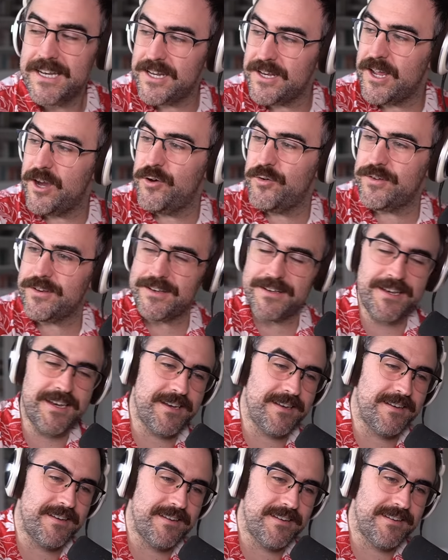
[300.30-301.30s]
You know,
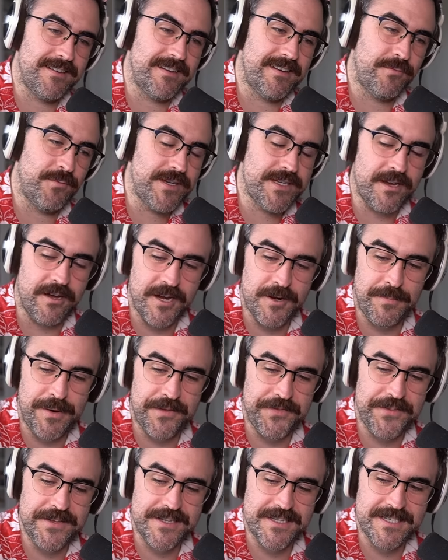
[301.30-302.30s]
the, did we talk
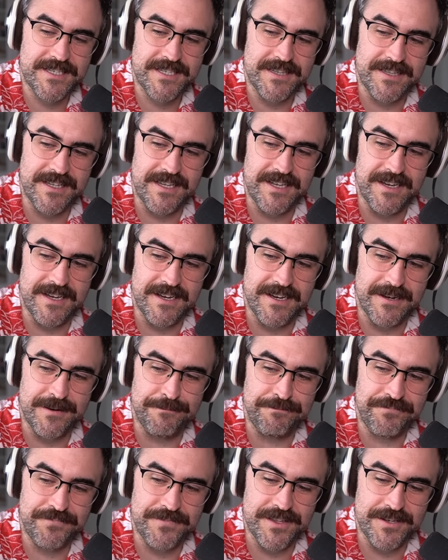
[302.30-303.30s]
about this? The uh,
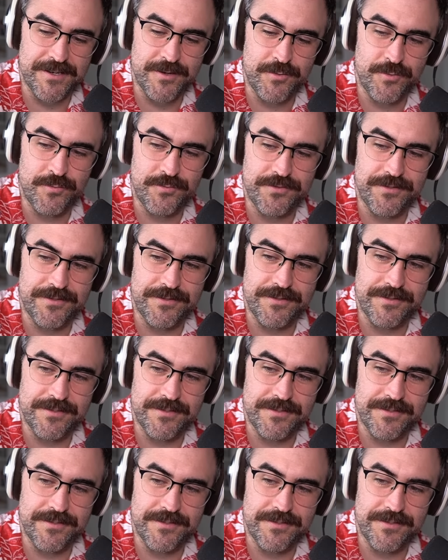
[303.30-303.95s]
the dude